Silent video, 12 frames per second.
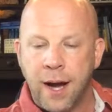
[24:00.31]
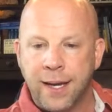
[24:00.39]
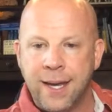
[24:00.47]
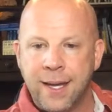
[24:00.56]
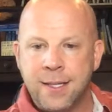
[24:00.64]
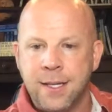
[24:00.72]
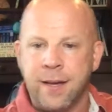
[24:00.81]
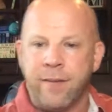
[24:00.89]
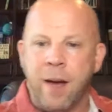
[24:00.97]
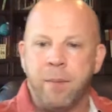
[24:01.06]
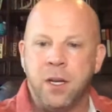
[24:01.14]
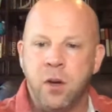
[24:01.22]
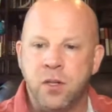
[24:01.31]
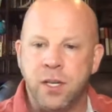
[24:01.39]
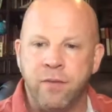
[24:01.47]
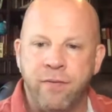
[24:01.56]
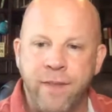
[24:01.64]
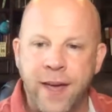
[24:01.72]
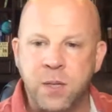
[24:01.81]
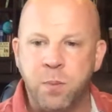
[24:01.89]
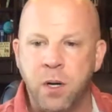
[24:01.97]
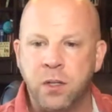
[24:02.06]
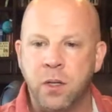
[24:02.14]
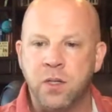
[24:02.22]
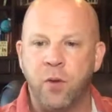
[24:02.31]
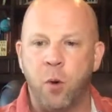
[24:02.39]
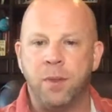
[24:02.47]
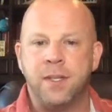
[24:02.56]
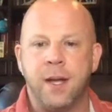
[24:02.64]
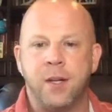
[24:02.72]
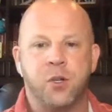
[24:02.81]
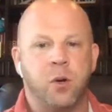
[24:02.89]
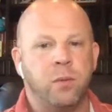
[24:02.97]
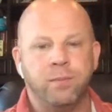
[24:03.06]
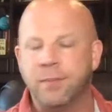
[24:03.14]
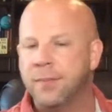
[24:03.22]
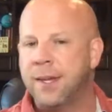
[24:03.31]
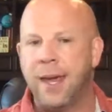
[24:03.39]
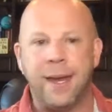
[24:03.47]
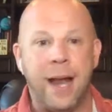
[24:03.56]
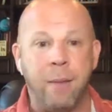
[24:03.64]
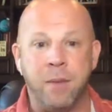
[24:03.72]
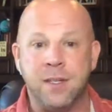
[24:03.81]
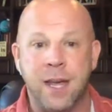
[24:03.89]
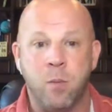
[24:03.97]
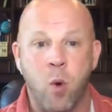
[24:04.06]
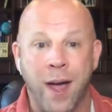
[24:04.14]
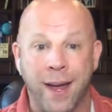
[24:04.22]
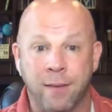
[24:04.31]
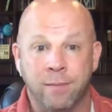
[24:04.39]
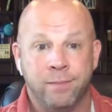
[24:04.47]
Ken says, I've not been using Facebook to its full potential. Ken, I'm the same way.